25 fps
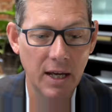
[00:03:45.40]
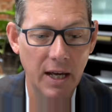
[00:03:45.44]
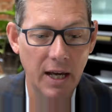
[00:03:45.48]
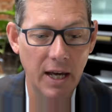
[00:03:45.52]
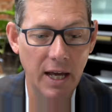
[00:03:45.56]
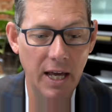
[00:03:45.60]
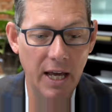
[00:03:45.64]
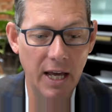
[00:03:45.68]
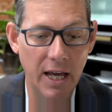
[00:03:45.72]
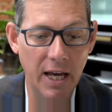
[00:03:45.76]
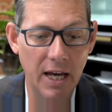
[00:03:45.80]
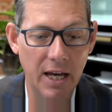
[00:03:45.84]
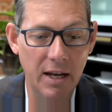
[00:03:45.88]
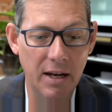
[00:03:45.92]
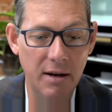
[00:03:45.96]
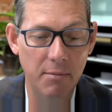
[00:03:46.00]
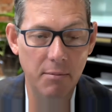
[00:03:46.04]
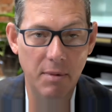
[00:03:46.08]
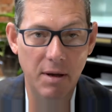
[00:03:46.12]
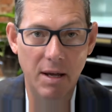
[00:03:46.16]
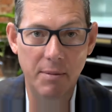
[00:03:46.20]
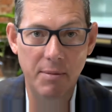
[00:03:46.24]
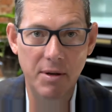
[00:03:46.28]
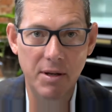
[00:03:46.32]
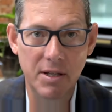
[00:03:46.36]
And
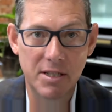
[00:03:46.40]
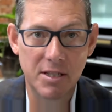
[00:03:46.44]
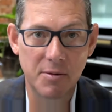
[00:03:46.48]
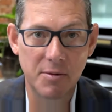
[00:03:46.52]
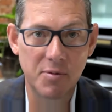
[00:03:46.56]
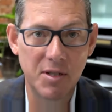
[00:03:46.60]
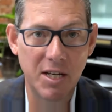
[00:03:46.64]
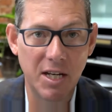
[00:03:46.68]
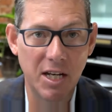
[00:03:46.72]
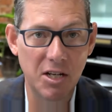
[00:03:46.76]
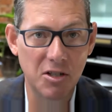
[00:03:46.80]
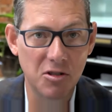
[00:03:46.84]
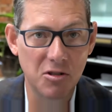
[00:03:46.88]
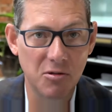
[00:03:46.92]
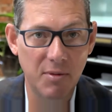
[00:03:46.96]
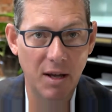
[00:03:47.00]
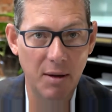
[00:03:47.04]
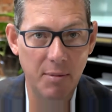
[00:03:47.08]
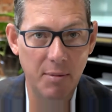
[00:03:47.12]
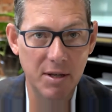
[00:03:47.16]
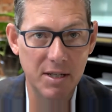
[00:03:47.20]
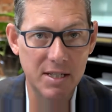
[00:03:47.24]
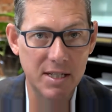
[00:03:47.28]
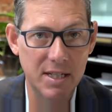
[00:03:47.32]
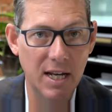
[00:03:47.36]
maybe it's substantial,
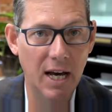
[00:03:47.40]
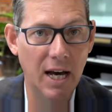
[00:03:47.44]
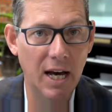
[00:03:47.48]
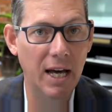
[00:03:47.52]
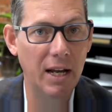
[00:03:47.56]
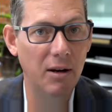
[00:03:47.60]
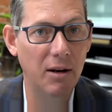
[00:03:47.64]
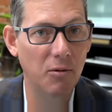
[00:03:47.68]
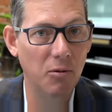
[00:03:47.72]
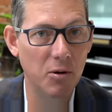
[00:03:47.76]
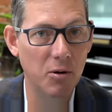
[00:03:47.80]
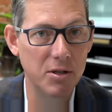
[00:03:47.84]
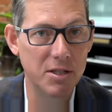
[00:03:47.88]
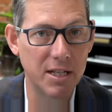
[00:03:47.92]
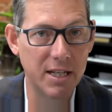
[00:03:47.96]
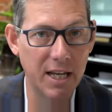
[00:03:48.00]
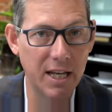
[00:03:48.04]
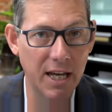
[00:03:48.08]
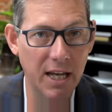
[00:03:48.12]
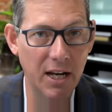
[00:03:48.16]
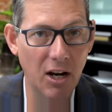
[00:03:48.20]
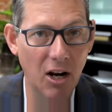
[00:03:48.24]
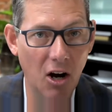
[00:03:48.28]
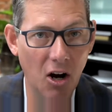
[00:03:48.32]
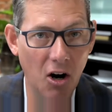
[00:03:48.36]
maybe it's not. Once
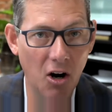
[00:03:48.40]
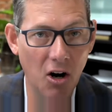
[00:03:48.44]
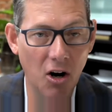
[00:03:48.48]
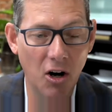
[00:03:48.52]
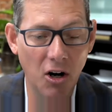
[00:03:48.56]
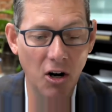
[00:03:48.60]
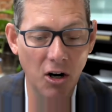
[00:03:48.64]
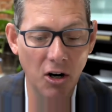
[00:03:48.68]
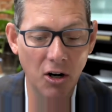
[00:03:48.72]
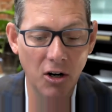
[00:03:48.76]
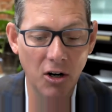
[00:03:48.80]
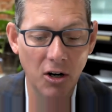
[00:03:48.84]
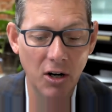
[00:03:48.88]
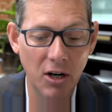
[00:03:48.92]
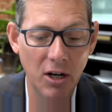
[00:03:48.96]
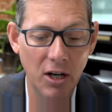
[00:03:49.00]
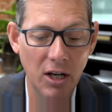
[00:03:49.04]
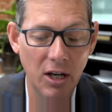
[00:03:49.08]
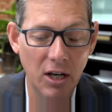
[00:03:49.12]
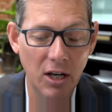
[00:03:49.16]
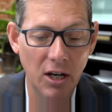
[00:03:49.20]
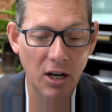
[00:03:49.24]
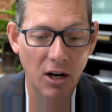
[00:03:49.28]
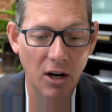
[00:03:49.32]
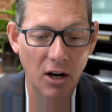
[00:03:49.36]
again, our
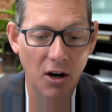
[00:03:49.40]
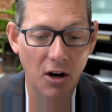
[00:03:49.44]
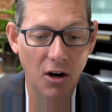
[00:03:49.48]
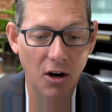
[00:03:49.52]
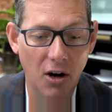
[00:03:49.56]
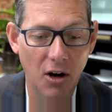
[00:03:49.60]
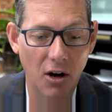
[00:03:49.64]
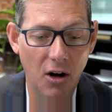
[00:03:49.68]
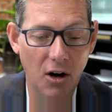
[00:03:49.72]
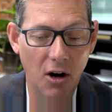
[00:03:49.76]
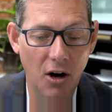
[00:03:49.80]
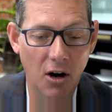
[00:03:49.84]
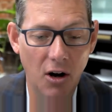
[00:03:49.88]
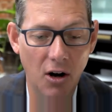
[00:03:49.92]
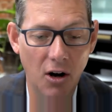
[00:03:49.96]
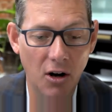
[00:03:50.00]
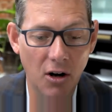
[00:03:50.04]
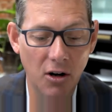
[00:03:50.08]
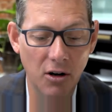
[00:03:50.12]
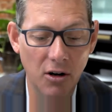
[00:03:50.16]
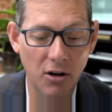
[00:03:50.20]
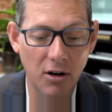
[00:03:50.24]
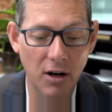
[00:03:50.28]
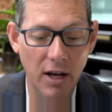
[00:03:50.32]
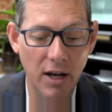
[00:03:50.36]

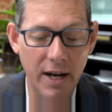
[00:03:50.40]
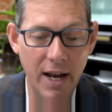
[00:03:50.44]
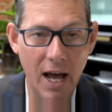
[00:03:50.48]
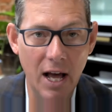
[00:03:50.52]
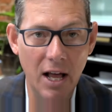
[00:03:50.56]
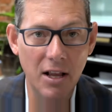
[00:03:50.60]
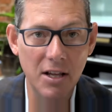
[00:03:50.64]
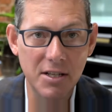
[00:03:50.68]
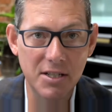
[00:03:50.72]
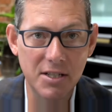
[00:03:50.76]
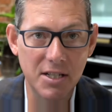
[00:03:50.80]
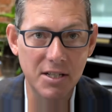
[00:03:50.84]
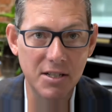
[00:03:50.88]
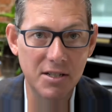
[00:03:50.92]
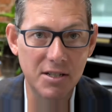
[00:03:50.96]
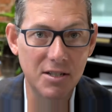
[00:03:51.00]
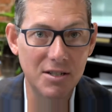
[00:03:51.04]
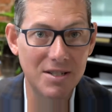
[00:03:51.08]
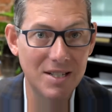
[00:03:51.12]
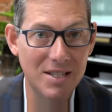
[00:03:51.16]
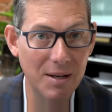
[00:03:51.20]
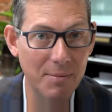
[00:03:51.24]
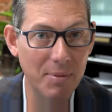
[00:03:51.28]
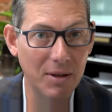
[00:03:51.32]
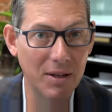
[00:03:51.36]
analysis
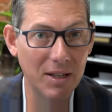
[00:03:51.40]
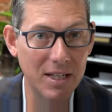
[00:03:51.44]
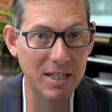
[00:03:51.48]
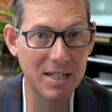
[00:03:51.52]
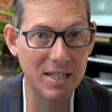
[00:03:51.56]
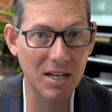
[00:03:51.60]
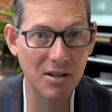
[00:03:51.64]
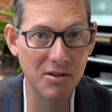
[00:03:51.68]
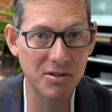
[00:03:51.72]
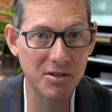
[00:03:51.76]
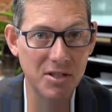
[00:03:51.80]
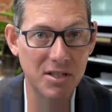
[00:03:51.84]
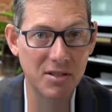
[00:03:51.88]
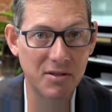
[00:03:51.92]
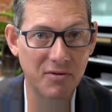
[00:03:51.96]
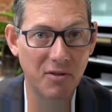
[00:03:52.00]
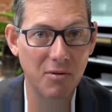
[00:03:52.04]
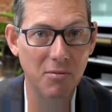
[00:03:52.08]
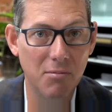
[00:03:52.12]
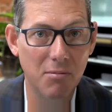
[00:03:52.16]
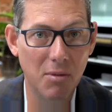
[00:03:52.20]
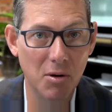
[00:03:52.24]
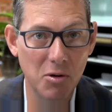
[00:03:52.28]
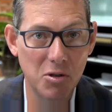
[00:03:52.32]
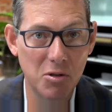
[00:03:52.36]
typically tells us for
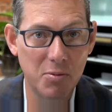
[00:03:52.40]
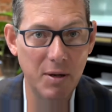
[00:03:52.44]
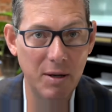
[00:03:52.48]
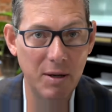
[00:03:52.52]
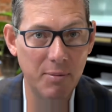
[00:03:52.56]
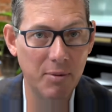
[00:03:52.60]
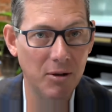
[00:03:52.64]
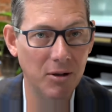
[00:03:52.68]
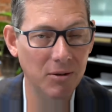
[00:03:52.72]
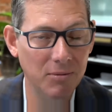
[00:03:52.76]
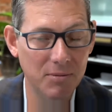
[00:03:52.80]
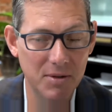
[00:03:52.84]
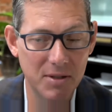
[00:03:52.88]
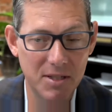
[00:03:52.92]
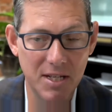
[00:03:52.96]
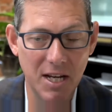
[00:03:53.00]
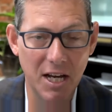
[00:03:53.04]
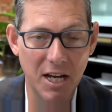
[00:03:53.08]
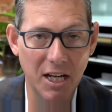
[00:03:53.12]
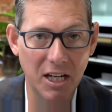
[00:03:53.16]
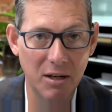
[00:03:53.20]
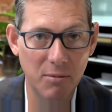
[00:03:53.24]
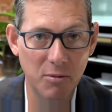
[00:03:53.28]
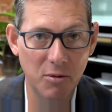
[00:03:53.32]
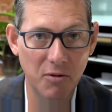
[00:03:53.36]
most people, it's not
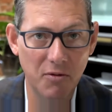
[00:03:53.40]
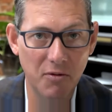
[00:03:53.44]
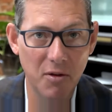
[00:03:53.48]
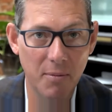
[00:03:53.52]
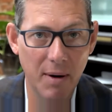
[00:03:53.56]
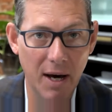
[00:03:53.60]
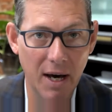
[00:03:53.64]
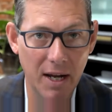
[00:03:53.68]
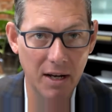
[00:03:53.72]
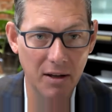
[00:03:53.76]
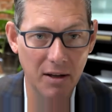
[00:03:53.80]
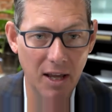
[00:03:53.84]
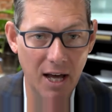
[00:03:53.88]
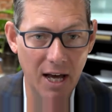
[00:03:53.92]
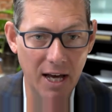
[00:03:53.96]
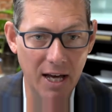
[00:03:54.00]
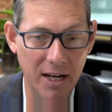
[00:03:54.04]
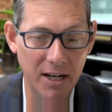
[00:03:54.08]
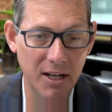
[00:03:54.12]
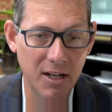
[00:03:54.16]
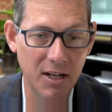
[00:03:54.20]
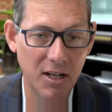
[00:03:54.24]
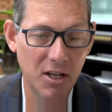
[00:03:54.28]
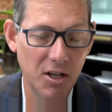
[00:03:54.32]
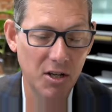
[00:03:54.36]
going to move the mod a lot.
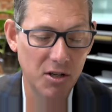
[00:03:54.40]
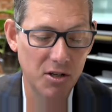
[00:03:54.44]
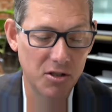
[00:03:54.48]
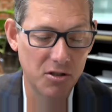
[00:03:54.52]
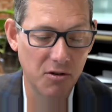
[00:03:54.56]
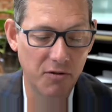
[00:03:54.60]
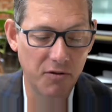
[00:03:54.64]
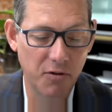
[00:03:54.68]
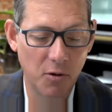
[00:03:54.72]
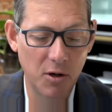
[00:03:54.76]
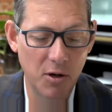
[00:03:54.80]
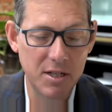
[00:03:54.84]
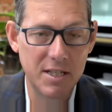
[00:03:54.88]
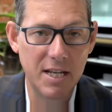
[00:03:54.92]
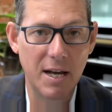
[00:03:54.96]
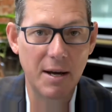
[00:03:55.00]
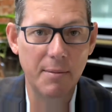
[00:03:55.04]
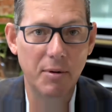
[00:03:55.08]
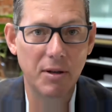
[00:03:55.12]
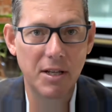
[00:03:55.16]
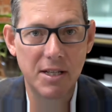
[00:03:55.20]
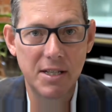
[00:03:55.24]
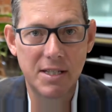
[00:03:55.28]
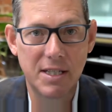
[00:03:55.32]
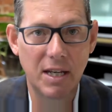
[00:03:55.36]
So for
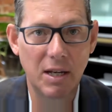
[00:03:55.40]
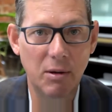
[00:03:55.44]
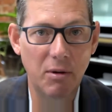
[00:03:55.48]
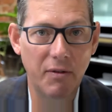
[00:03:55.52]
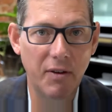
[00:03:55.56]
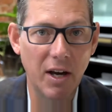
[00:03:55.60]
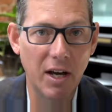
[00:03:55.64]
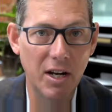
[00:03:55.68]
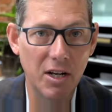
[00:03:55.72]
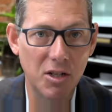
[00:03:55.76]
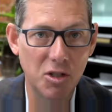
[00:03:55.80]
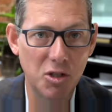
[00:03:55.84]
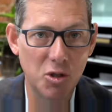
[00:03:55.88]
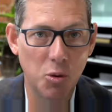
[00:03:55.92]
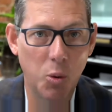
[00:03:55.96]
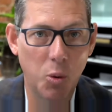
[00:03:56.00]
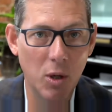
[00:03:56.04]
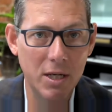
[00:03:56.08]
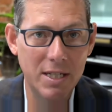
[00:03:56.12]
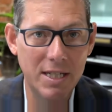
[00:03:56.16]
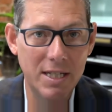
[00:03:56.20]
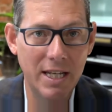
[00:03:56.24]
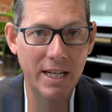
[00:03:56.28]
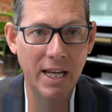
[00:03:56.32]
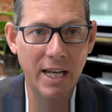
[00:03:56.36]
example, let's say we've got a
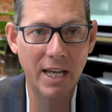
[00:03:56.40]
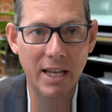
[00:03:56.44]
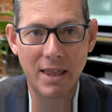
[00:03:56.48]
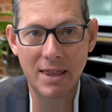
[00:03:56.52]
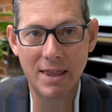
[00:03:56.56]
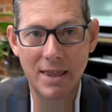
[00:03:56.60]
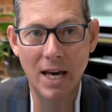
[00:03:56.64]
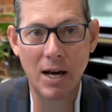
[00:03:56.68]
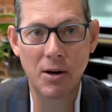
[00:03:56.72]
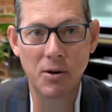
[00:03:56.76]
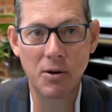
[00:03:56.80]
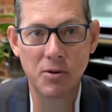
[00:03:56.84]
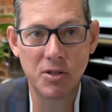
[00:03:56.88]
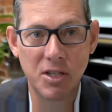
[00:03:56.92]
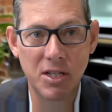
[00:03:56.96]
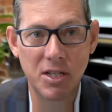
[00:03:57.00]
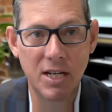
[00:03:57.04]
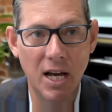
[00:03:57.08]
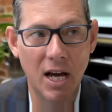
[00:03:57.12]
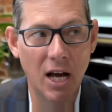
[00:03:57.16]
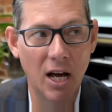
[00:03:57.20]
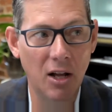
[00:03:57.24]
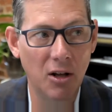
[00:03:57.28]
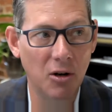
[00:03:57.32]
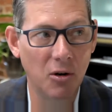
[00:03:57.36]

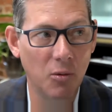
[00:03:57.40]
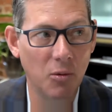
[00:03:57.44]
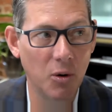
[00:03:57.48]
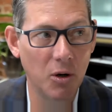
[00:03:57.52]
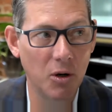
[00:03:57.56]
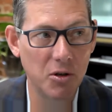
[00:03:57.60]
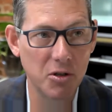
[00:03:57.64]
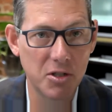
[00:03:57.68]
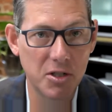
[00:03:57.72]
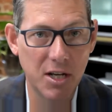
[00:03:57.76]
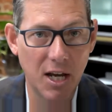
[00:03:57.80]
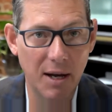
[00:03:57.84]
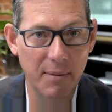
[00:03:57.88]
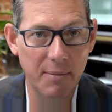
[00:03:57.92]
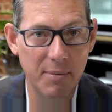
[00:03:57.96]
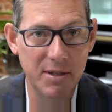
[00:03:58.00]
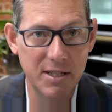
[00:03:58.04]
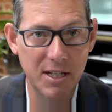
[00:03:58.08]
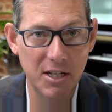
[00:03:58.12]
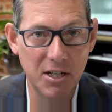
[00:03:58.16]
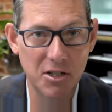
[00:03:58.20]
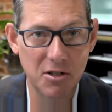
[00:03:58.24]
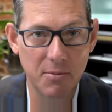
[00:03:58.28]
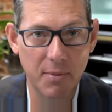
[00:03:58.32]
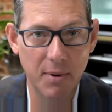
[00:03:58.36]
$20,000 workers'
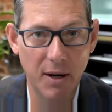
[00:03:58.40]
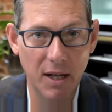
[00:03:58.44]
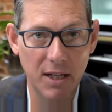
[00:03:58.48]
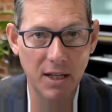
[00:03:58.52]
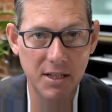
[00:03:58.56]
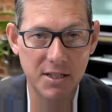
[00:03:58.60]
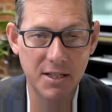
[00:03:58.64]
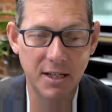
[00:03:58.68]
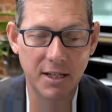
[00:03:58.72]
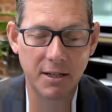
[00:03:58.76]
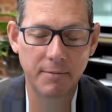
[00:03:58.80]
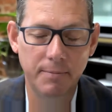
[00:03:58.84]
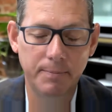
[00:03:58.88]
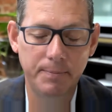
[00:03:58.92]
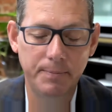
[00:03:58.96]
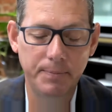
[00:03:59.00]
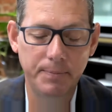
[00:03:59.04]
compensation policy.